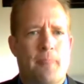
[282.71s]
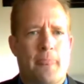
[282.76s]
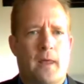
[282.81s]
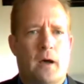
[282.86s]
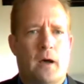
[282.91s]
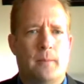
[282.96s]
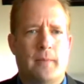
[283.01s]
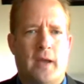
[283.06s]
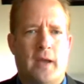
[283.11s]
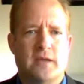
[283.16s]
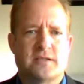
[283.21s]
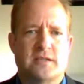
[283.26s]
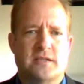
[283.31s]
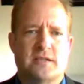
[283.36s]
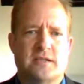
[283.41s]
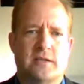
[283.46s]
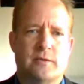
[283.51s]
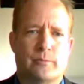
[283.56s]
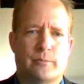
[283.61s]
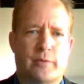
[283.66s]
As I
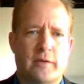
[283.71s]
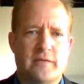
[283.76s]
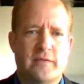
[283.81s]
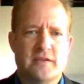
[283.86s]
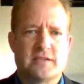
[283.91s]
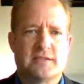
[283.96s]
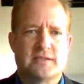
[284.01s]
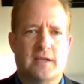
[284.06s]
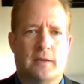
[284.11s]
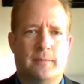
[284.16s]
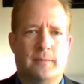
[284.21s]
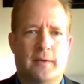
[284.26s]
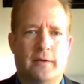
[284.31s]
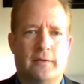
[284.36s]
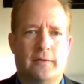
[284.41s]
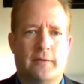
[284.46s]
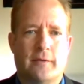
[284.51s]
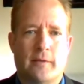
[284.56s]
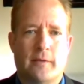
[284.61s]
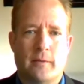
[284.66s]
said in the previous
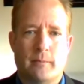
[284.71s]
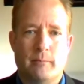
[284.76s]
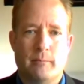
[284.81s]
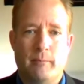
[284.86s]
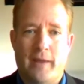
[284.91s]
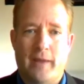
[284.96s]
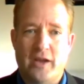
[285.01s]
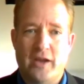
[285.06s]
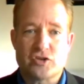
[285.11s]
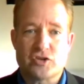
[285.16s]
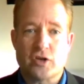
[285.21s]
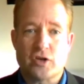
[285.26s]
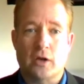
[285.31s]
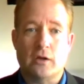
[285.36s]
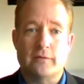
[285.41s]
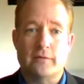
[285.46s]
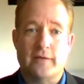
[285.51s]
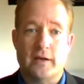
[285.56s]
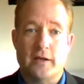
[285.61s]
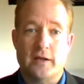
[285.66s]
segment, the main
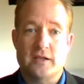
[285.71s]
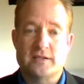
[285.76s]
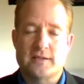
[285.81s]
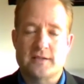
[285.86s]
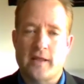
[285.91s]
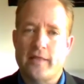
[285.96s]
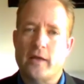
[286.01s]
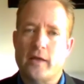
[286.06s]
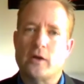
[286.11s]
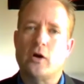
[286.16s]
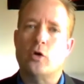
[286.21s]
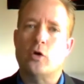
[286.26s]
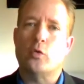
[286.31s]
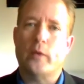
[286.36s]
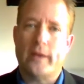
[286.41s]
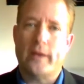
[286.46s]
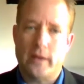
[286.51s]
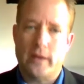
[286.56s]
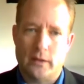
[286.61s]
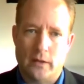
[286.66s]
chunk of it is the
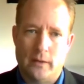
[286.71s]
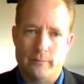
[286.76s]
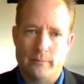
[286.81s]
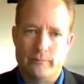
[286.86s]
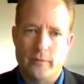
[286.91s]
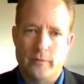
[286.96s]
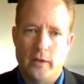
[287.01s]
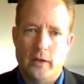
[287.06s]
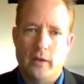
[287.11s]
curriculum,